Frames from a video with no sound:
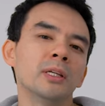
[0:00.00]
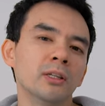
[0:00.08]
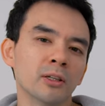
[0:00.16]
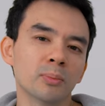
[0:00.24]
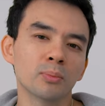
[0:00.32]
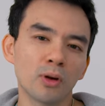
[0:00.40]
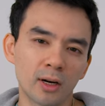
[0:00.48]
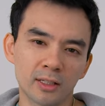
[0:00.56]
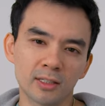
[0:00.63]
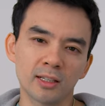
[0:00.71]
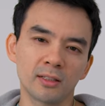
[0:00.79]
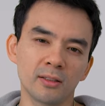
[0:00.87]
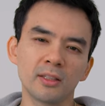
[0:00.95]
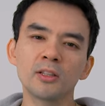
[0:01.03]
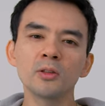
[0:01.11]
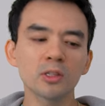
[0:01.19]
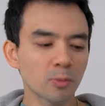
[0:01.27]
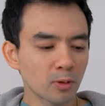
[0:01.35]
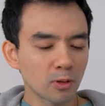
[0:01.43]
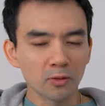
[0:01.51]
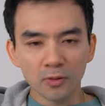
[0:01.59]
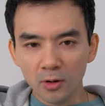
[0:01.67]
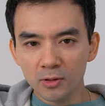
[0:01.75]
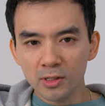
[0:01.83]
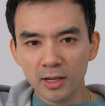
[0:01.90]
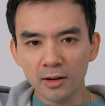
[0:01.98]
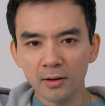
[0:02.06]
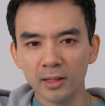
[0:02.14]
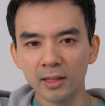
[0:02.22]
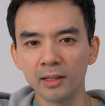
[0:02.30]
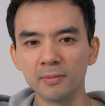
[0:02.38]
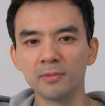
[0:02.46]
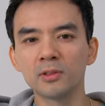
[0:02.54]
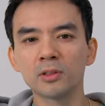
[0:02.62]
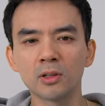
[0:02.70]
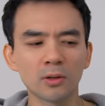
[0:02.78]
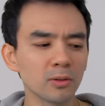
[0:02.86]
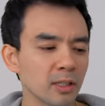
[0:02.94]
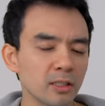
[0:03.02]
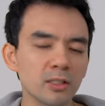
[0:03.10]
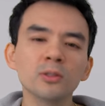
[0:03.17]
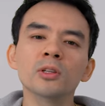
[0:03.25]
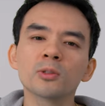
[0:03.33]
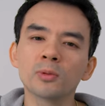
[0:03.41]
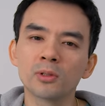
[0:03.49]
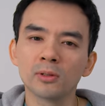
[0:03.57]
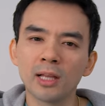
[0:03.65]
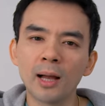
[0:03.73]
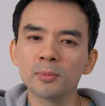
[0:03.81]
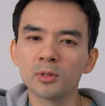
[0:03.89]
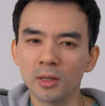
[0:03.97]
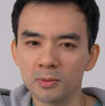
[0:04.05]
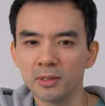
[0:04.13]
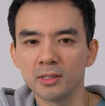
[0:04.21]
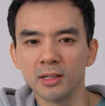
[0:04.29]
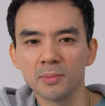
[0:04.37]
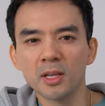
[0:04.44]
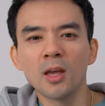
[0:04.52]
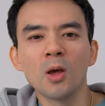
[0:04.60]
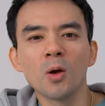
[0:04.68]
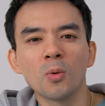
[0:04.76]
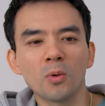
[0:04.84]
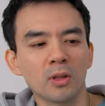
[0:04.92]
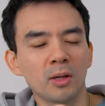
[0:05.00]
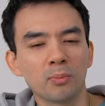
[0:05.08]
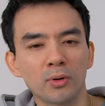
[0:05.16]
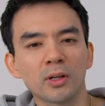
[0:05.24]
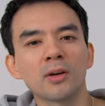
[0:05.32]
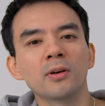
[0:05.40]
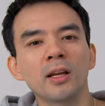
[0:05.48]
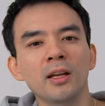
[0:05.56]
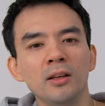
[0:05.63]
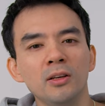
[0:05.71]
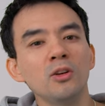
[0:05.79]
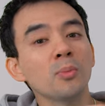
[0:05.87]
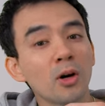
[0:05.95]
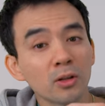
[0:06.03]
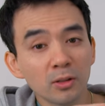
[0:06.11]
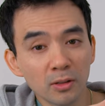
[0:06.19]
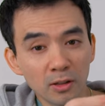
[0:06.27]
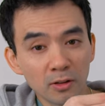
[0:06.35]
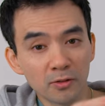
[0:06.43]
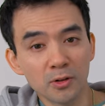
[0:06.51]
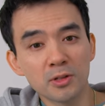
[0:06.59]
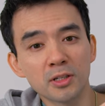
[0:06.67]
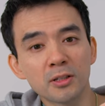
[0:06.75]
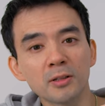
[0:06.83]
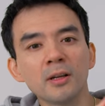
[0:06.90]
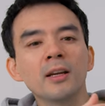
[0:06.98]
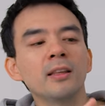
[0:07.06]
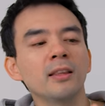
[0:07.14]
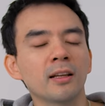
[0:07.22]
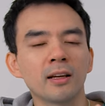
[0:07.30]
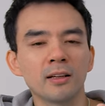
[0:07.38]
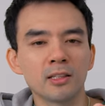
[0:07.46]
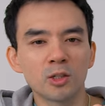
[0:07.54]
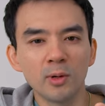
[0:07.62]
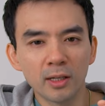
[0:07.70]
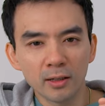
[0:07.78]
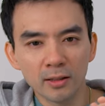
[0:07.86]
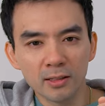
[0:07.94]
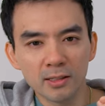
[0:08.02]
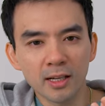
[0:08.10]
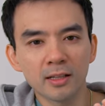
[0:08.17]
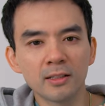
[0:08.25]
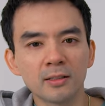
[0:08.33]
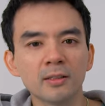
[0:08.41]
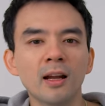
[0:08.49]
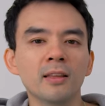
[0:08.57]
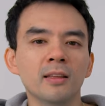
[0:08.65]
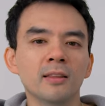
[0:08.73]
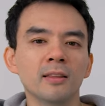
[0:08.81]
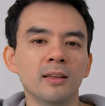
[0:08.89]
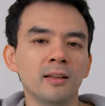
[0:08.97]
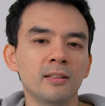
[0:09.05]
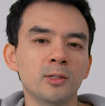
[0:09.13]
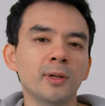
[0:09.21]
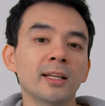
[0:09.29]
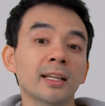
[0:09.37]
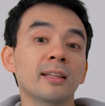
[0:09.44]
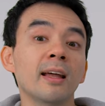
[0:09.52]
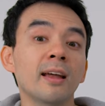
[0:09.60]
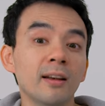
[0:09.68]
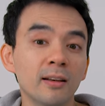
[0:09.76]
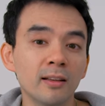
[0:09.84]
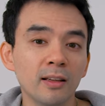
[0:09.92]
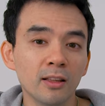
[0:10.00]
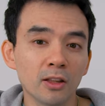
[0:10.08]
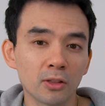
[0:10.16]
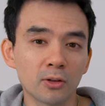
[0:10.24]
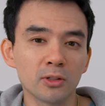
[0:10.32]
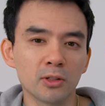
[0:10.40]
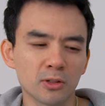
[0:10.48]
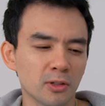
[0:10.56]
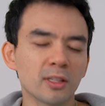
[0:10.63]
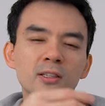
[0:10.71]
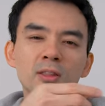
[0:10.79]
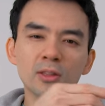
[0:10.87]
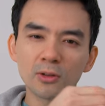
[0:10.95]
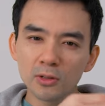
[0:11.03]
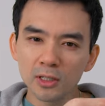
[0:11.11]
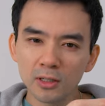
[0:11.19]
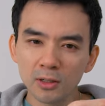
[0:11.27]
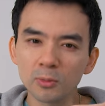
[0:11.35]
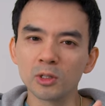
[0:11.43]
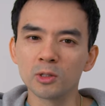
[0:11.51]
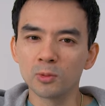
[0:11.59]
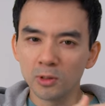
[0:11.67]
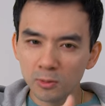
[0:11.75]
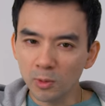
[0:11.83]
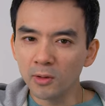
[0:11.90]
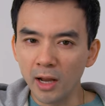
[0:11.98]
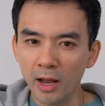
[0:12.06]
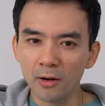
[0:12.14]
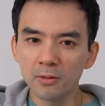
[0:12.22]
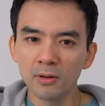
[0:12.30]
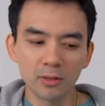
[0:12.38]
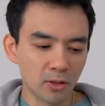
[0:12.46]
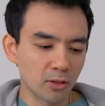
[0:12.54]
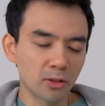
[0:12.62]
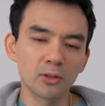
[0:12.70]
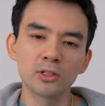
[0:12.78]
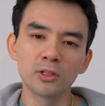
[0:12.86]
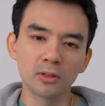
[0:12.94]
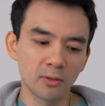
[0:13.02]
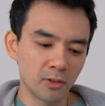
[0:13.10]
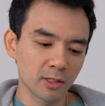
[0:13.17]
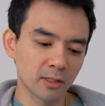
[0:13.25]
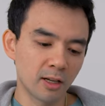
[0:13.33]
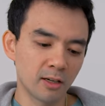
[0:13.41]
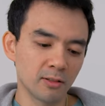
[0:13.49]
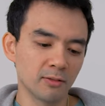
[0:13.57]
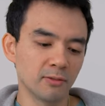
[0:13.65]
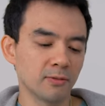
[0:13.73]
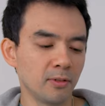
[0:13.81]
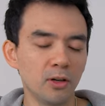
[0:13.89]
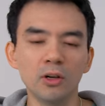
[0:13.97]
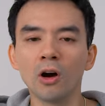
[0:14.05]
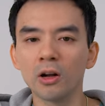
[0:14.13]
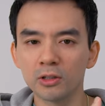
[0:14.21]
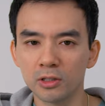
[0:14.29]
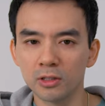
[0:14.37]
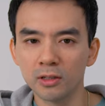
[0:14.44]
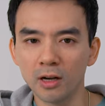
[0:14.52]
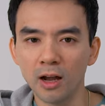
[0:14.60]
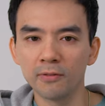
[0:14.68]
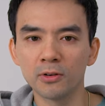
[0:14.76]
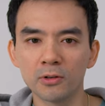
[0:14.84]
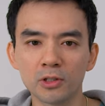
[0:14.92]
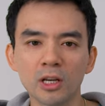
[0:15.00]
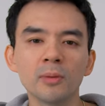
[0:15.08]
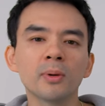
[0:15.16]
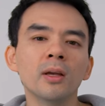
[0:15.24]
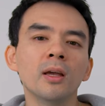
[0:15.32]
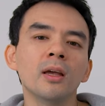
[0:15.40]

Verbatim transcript: year product cycle. They do this with their phones now and they currently do this with their laptops, it seems, where they bring out a new model on the first year, they kind of tweak it on the second year, and then they tweak it again in the third year. So this third year, which is where we're in right now, the third year of this kind of notched iPhone shape,